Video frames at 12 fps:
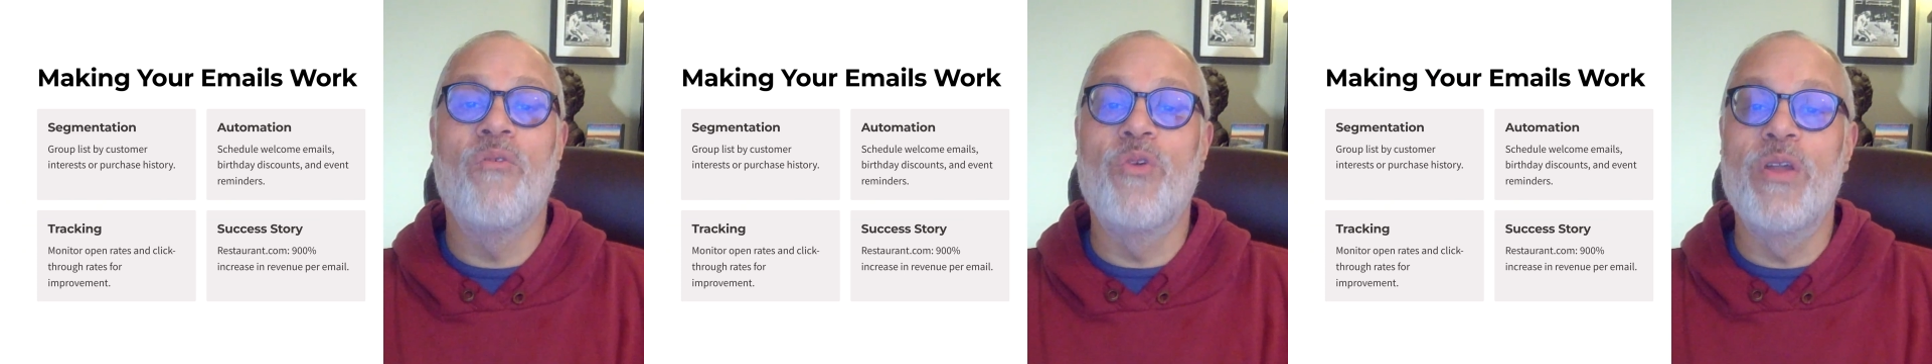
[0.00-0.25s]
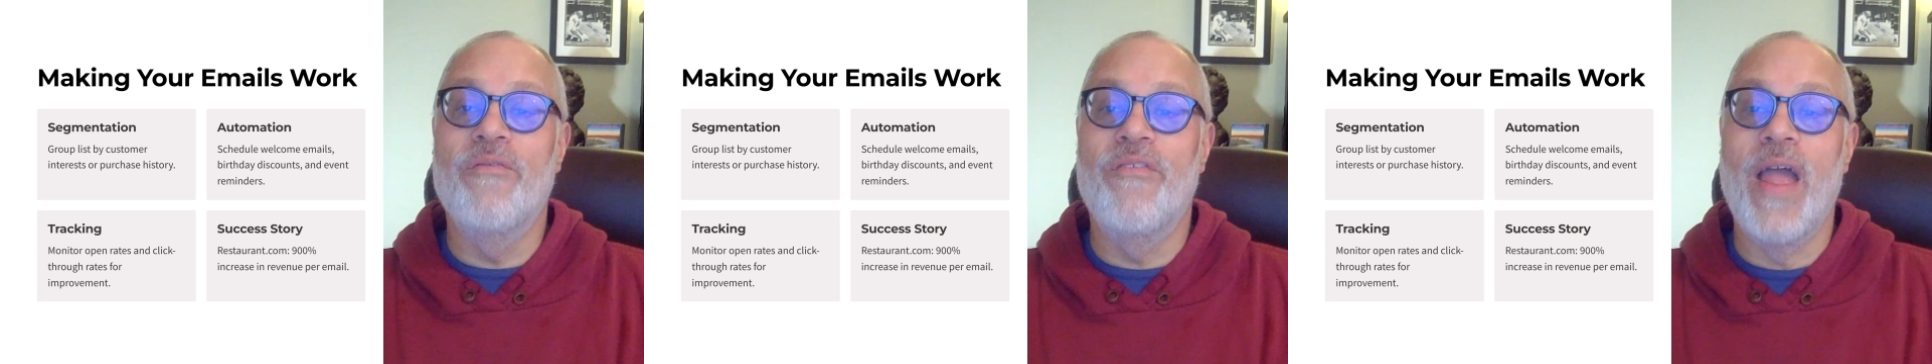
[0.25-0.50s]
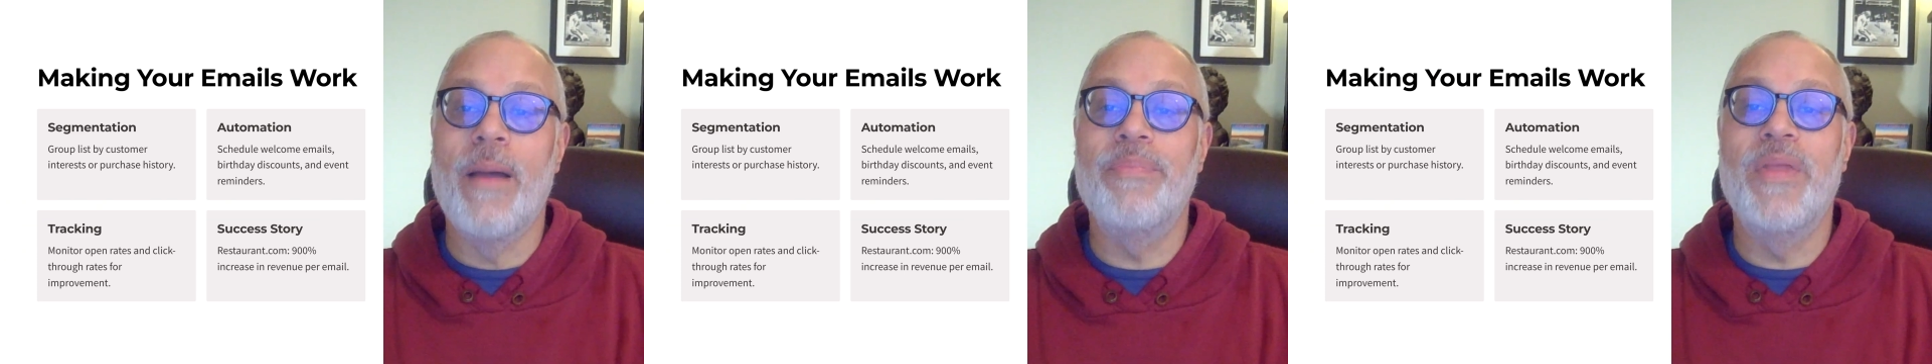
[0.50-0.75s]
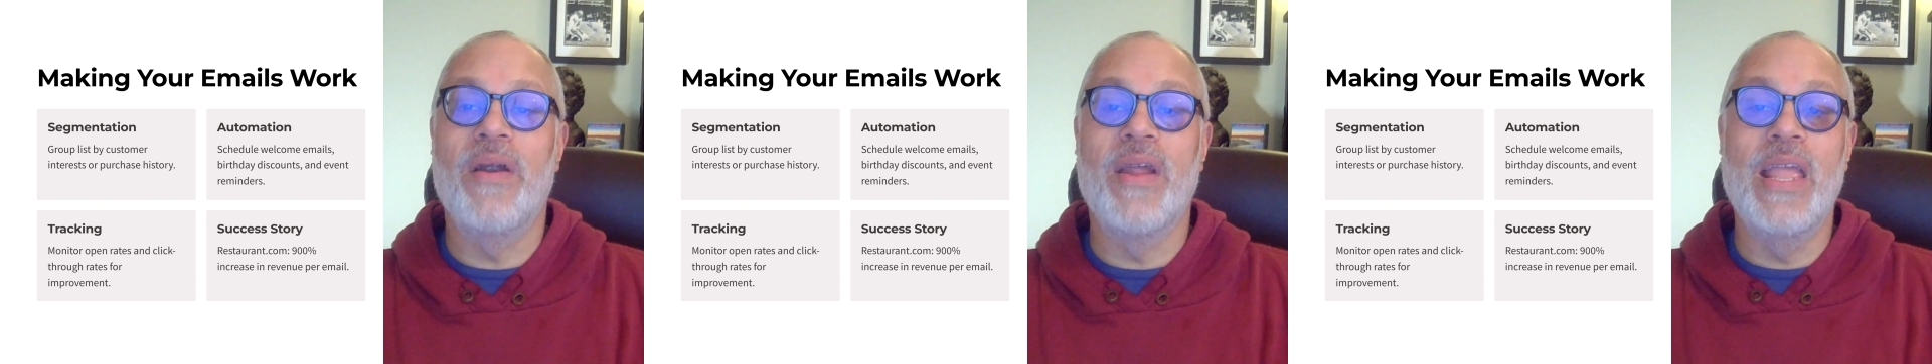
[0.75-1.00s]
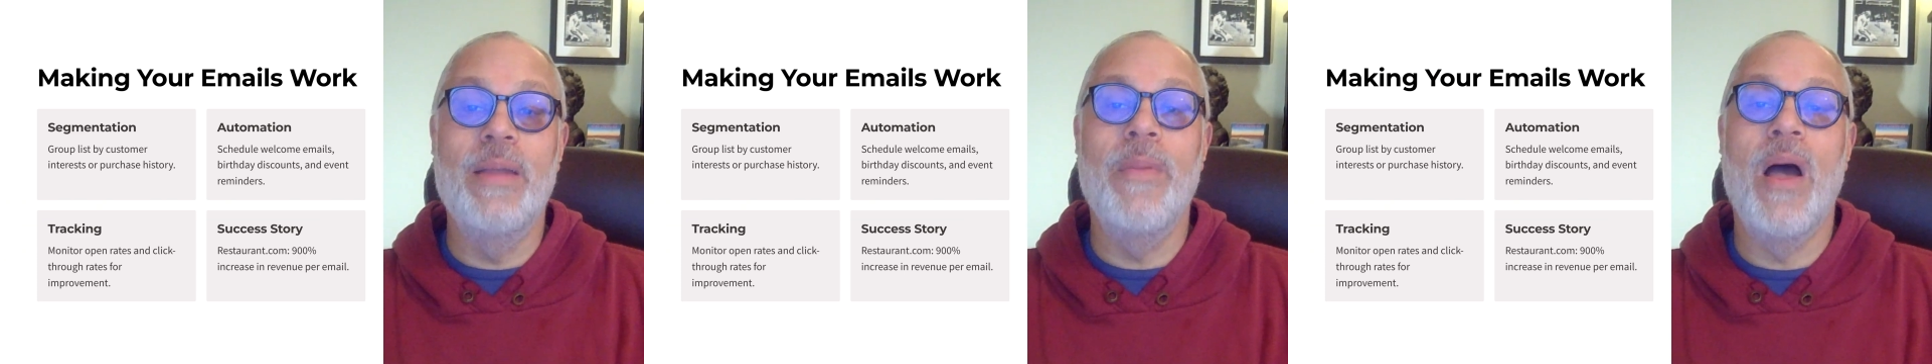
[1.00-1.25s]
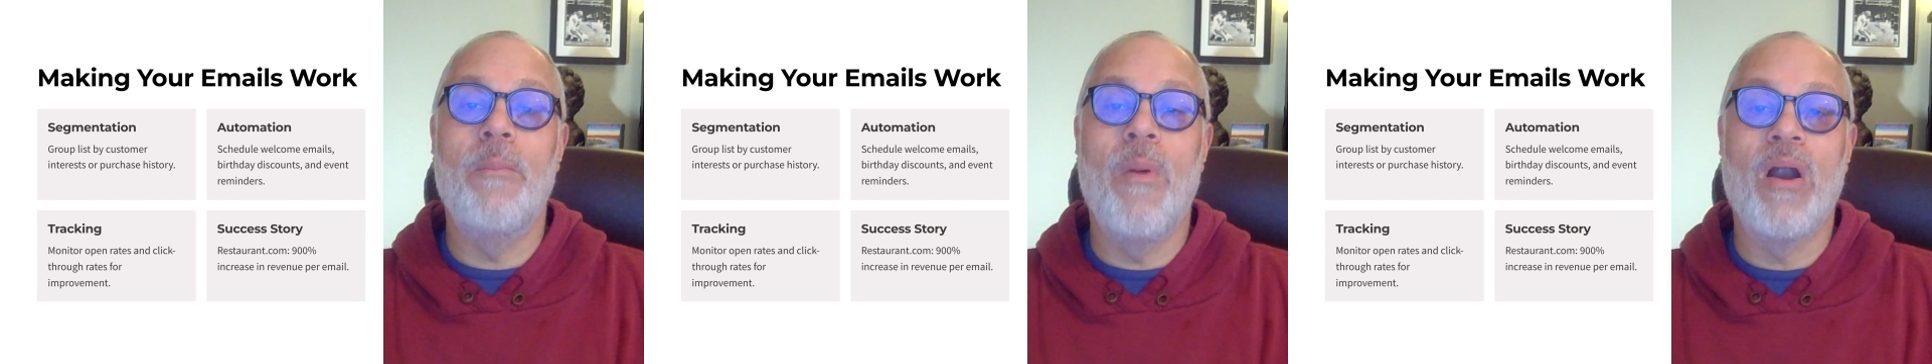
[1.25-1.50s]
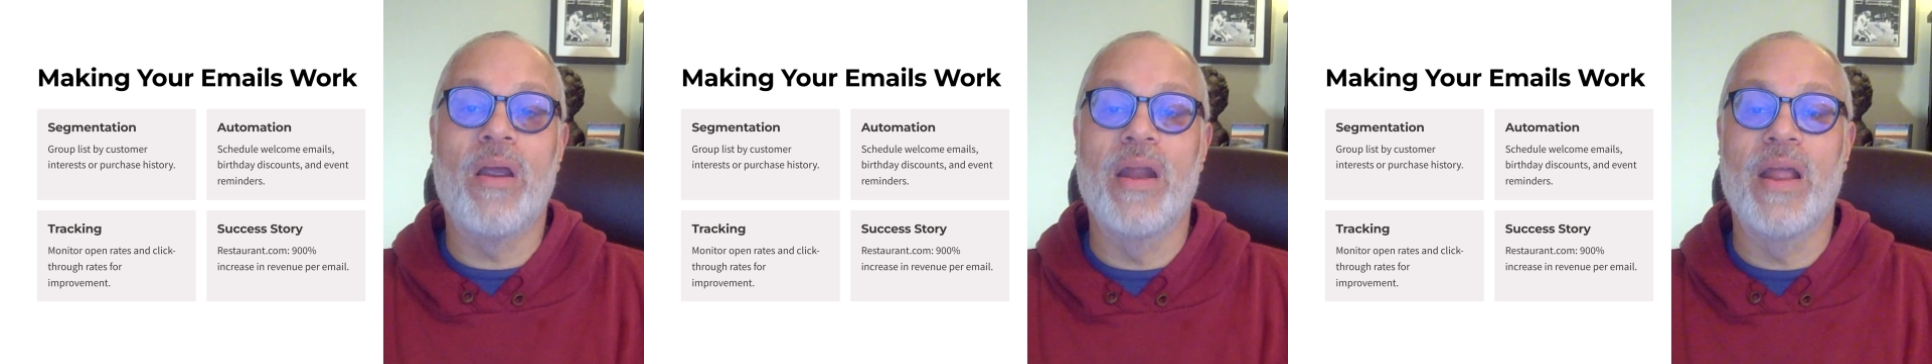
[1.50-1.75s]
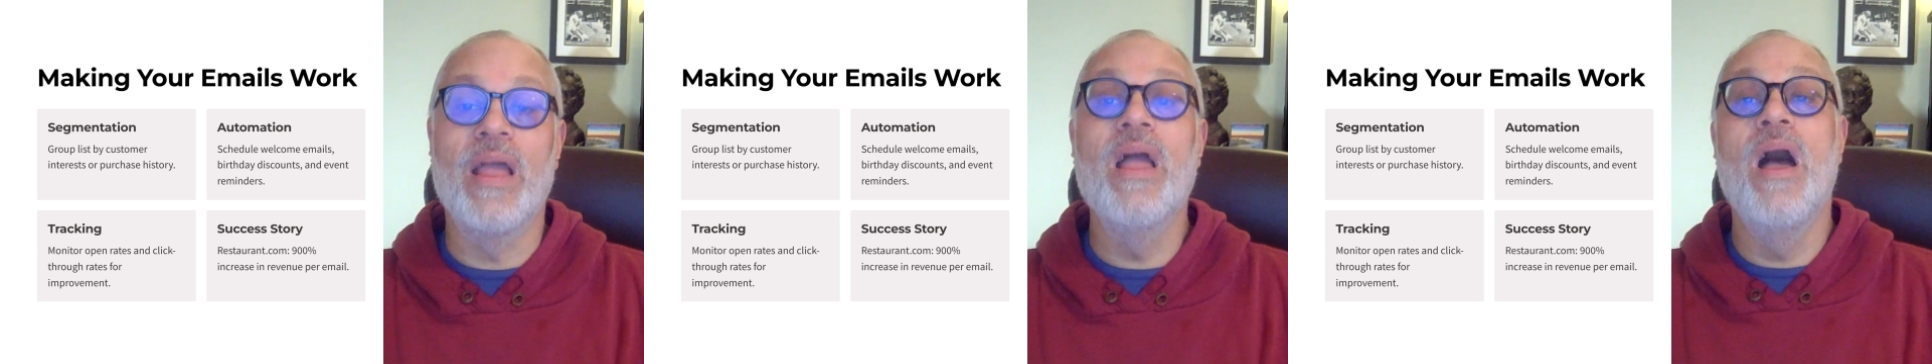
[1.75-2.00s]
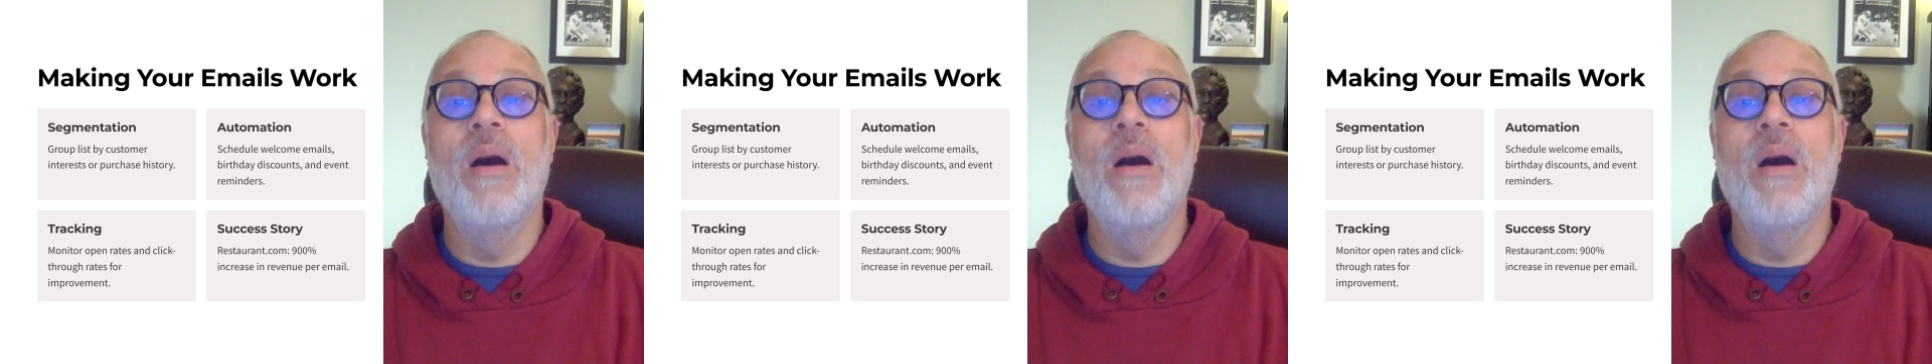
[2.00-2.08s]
revamped their email marketing